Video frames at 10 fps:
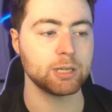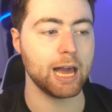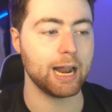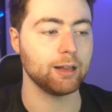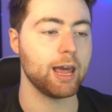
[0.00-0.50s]

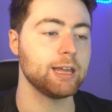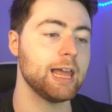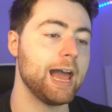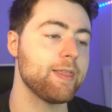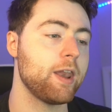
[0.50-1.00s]
I like
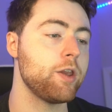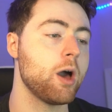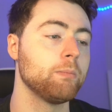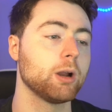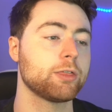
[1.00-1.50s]
that. And then
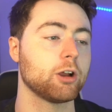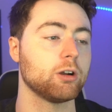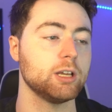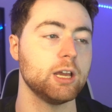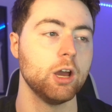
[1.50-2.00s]
number
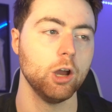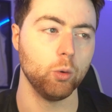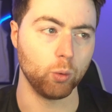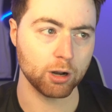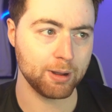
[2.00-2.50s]
30,
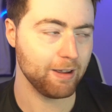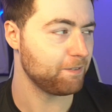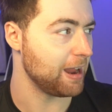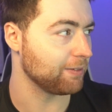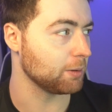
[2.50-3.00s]
one of my
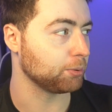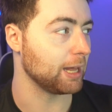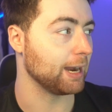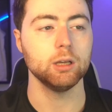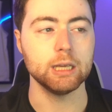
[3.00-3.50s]
favorite
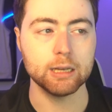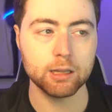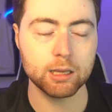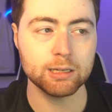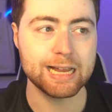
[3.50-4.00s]
players in
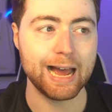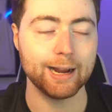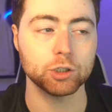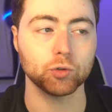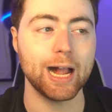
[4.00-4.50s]
the entire
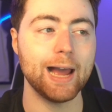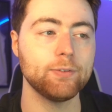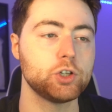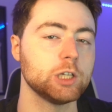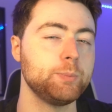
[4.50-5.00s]
draft,
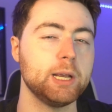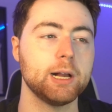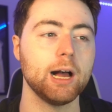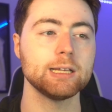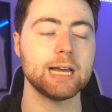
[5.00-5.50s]
just
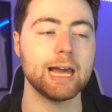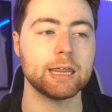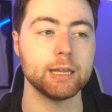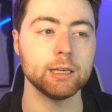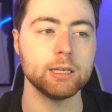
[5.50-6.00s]
because I
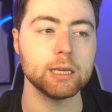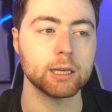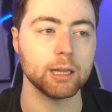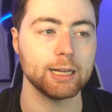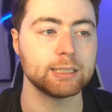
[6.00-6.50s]
think he
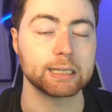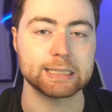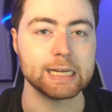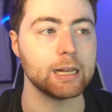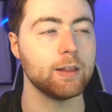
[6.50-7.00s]
can like
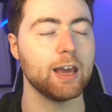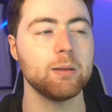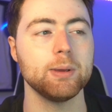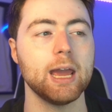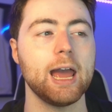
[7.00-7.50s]
succeed in the
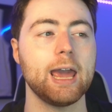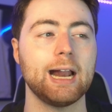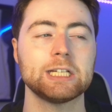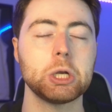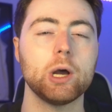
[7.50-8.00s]
NBA. And I
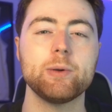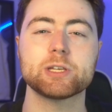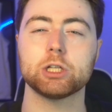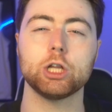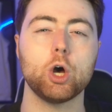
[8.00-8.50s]
saw he was
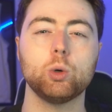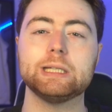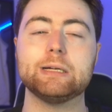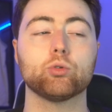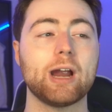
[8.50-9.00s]

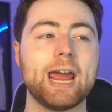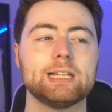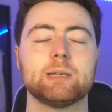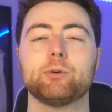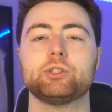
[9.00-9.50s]
lowly ranked,
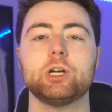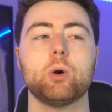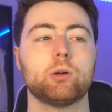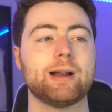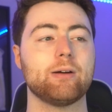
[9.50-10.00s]
supposed to go
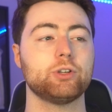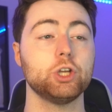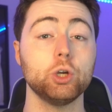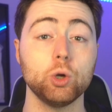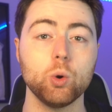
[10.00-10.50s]
in round
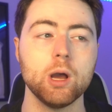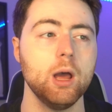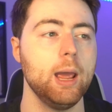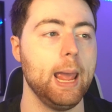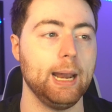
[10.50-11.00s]
2.
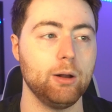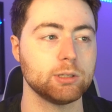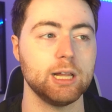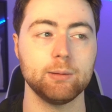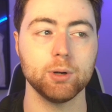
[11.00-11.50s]
And I was
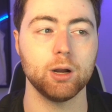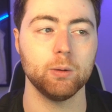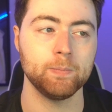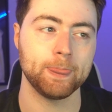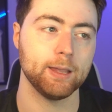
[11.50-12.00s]
like, bro,
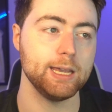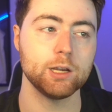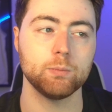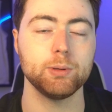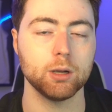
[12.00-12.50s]
he
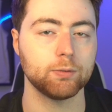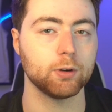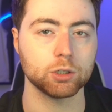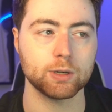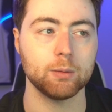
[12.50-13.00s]
could be a
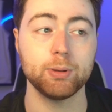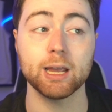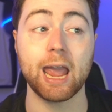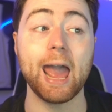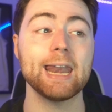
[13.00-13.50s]
first round pick.
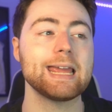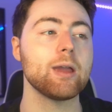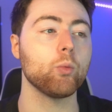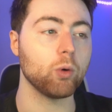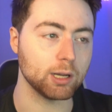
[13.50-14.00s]
And he
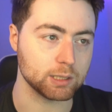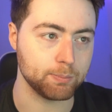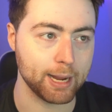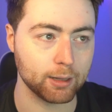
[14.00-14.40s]
was. Baylor